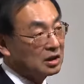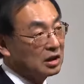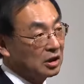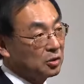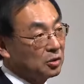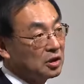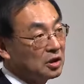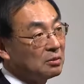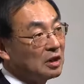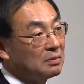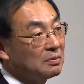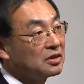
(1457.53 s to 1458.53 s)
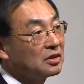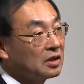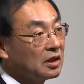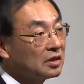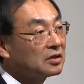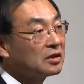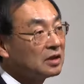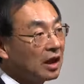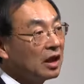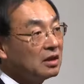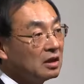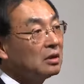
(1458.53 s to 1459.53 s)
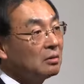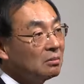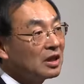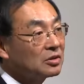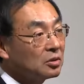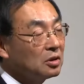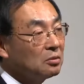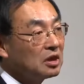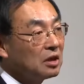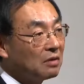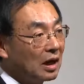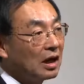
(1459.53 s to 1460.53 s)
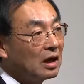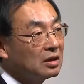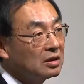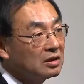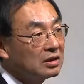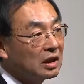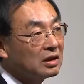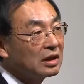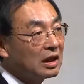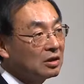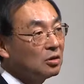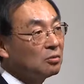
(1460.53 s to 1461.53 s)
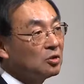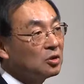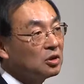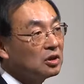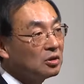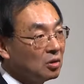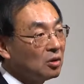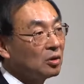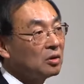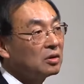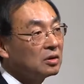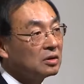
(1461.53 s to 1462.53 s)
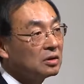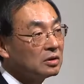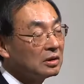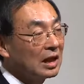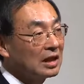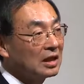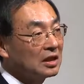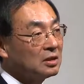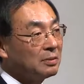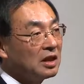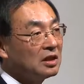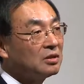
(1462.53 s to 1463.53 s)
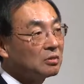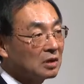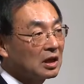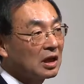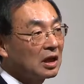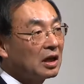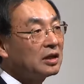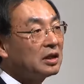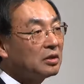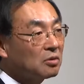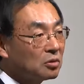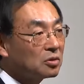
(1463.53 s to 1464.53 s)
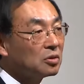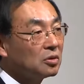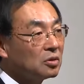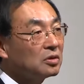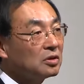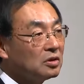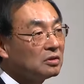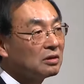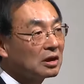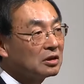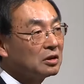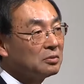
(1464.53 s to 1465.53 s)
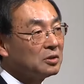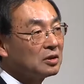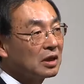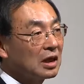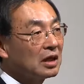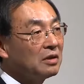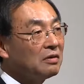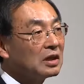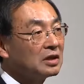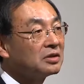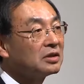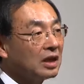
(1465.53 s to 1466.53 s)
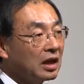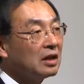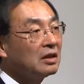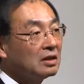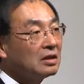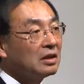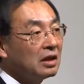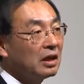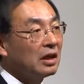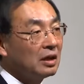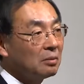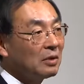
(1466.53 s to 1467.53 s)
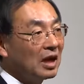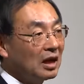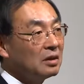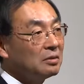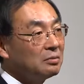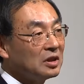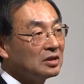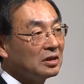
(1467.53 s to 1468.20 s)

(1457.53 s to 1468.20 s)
And uh, this is an area in which we have collaborated with Toyota for a very long time. So we will look at the overall picture to try to identify what is best.